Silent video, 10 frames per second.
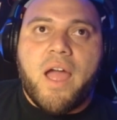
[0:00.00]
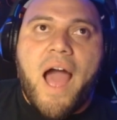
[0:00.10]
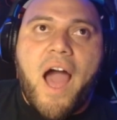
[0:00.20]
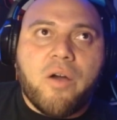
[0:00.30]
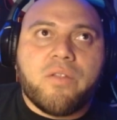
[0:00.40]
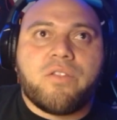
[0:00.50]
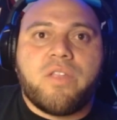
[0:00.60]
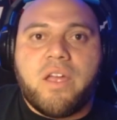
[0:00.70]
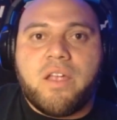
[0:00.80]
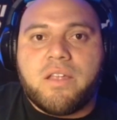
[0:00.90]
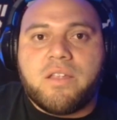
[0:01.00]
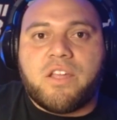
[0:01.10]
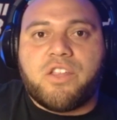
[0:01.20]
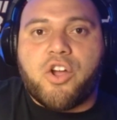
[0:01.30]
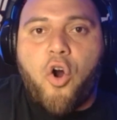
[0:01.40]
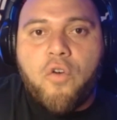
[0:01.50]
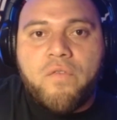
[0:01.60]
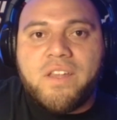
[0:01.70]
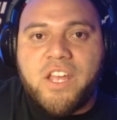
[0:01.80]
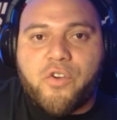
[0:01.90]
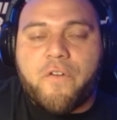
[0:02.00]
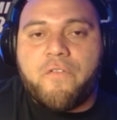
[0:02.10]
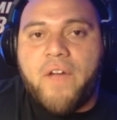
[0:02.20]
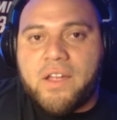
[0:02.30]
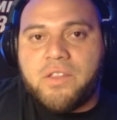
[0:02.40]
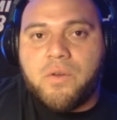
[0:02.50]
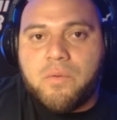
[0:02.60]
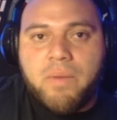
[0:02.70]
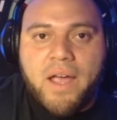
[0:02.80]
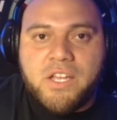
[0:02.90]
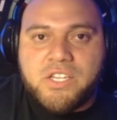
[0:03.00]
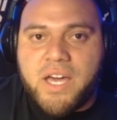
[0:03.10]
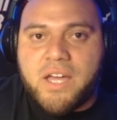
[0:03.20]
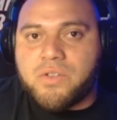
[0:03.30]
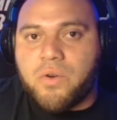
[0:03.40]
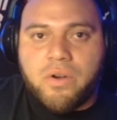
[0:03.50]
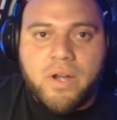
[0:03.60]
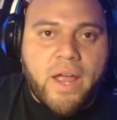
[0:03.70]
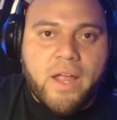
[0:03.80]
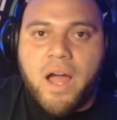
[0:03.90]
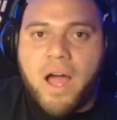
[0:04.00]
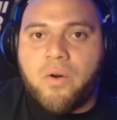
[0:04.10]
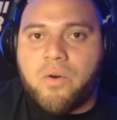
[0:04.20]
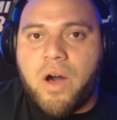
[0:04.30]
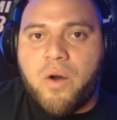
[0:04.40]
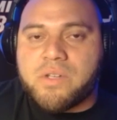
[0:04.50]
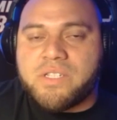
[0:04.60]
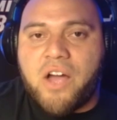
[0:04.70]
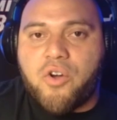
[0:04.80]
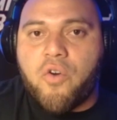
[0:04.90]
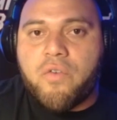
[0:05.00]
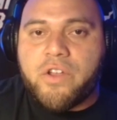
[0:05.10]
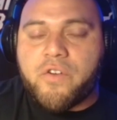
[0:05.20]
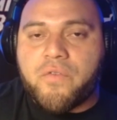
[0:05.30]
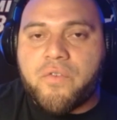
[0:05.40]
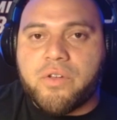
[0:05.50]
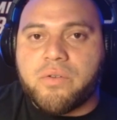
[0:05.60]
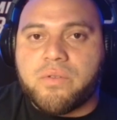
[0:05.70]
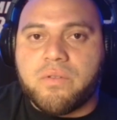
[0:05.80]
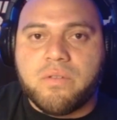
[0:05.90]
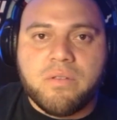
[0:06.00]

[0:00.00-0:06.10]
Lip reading: how did the COVID year affect you by any chance, or like how was that COVID year for you?